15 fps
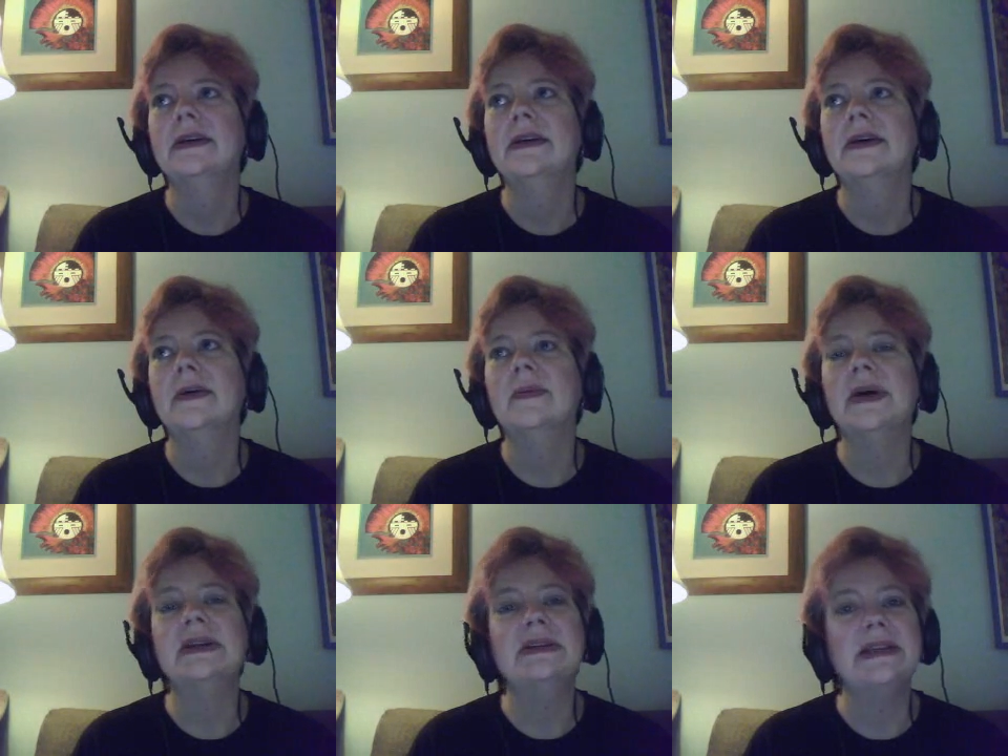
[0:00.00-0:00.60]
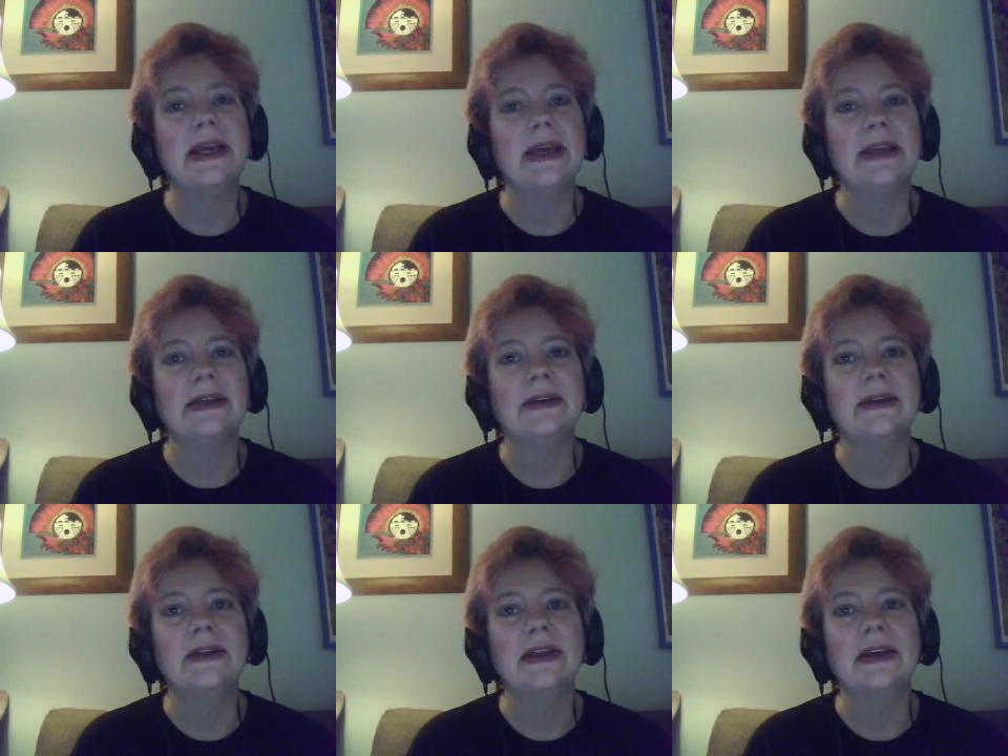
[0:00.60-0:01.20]

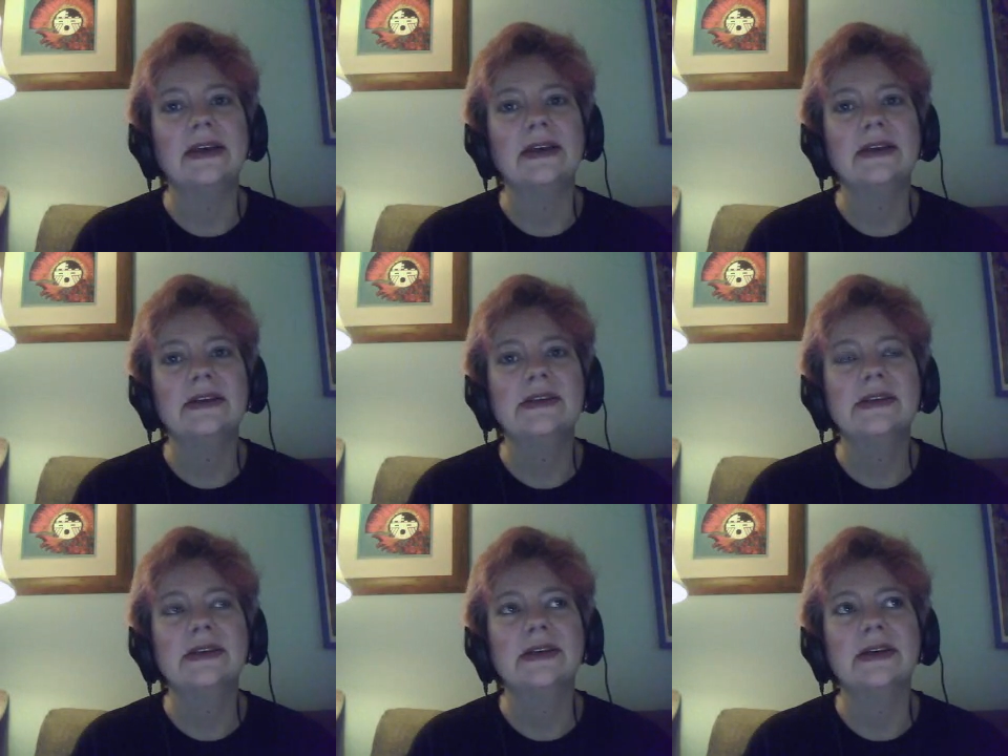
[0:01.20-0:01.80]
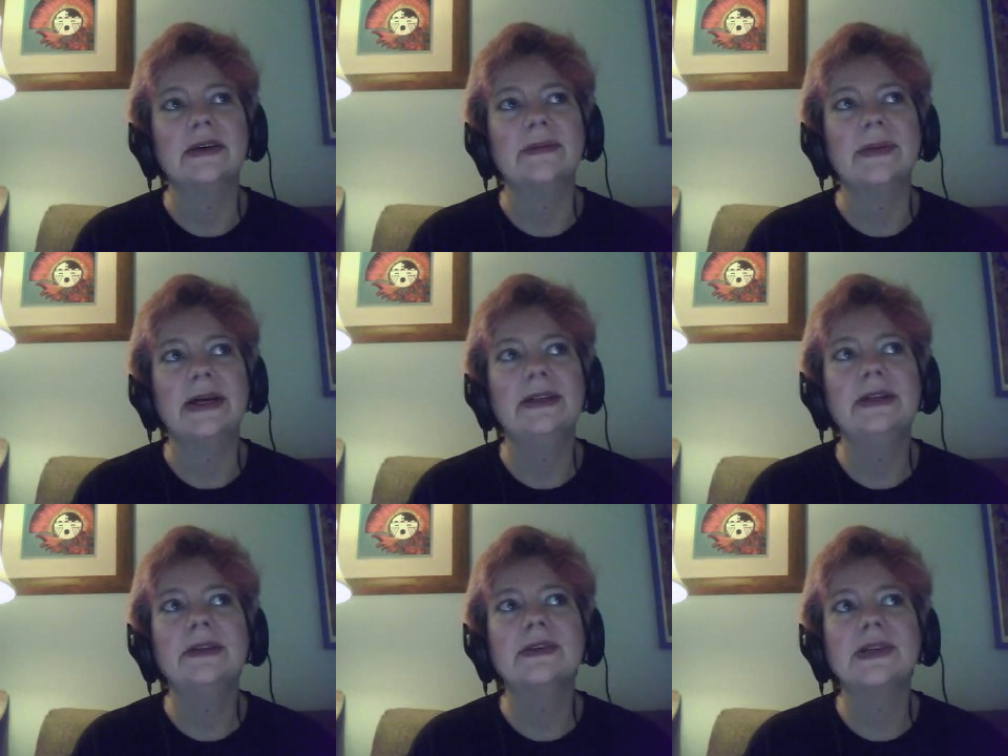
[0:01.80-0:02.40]
mundane things. I
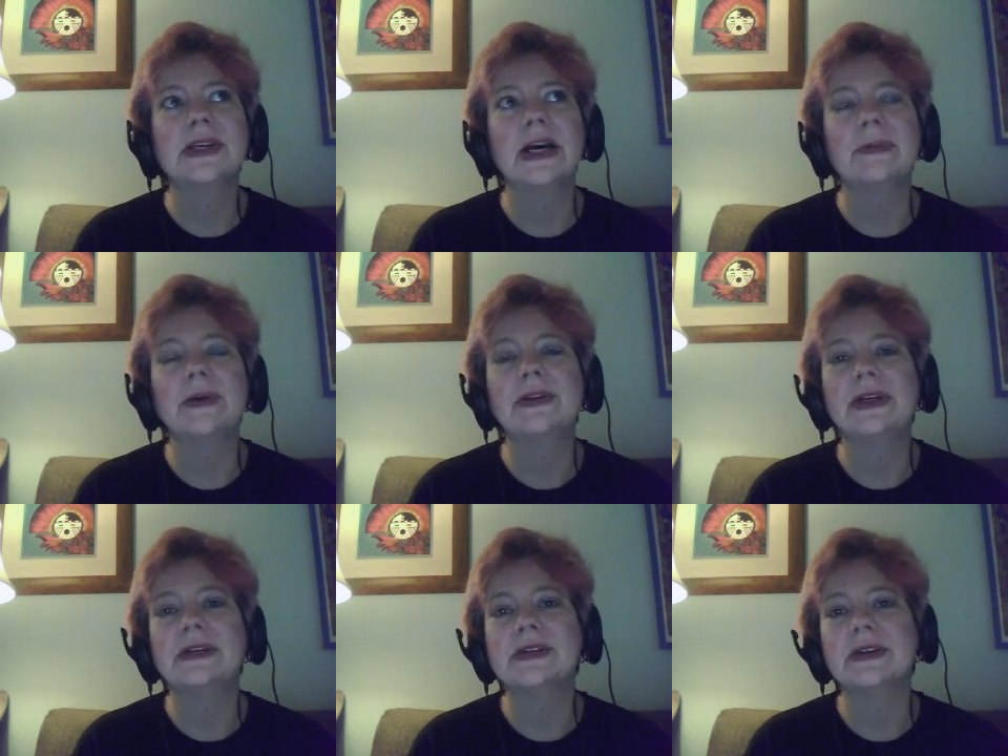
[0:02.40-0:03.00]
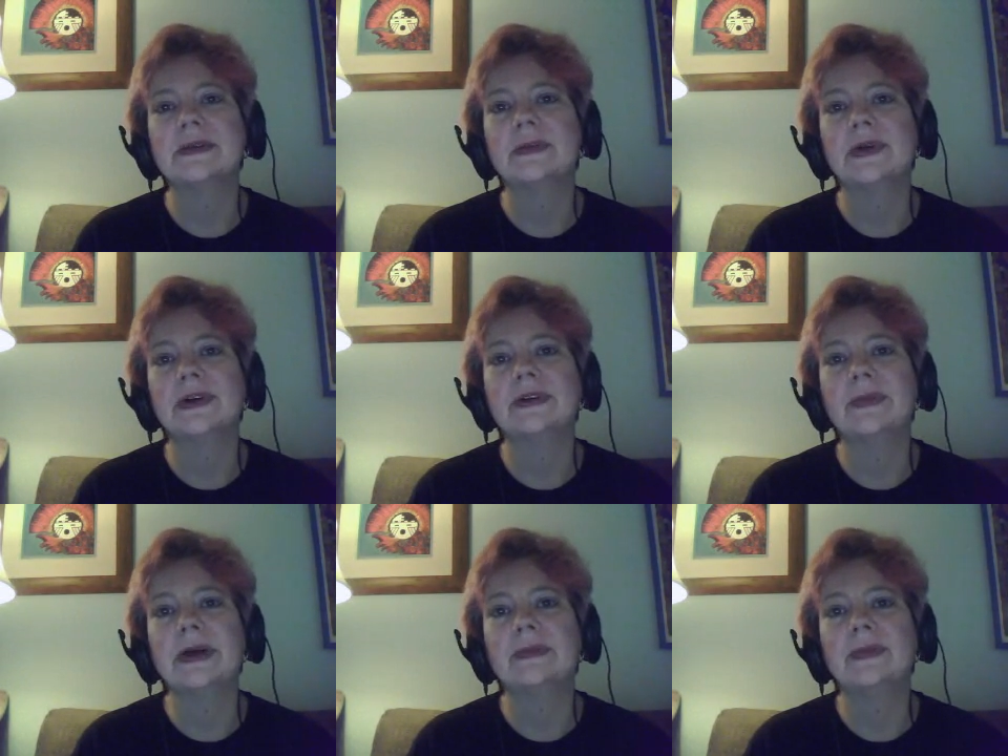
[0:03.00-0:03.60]
think there's a couple things that are
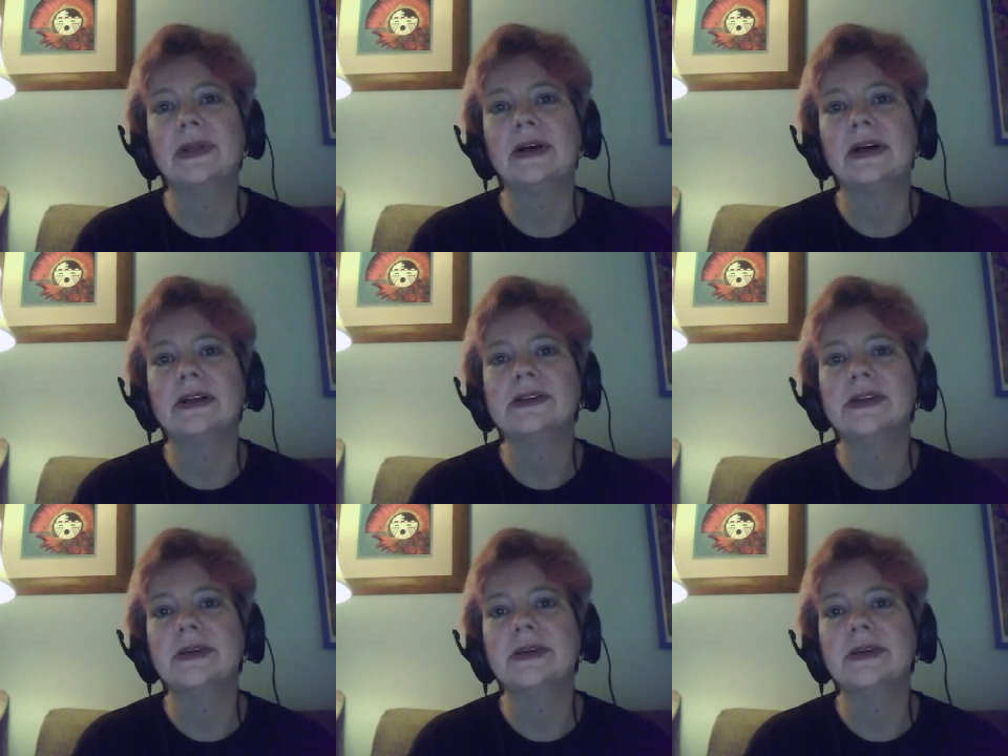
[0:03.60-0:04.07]
important about plots,